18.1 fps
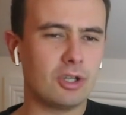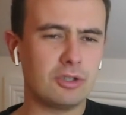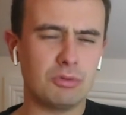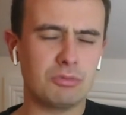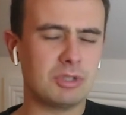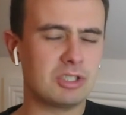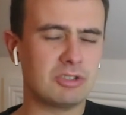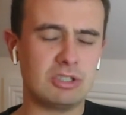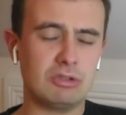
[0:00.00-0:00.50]
I
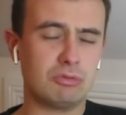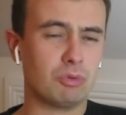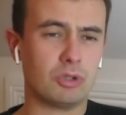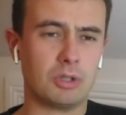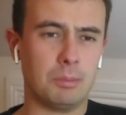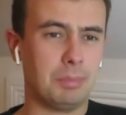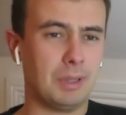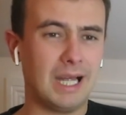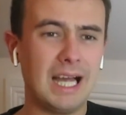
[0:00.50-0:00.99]
don't think she's
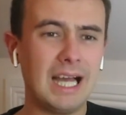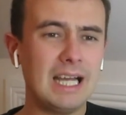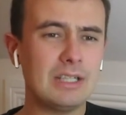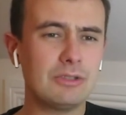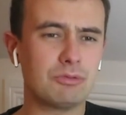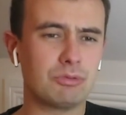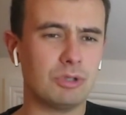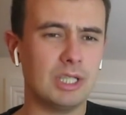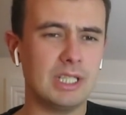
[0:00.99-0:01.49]
run a
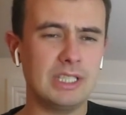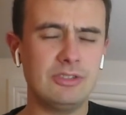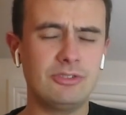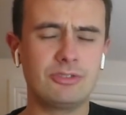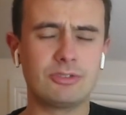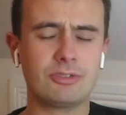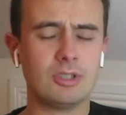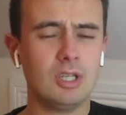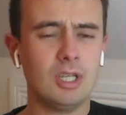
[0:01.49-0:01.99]
bad
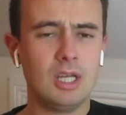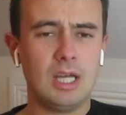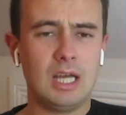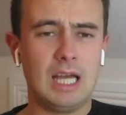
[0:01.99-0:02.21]
race.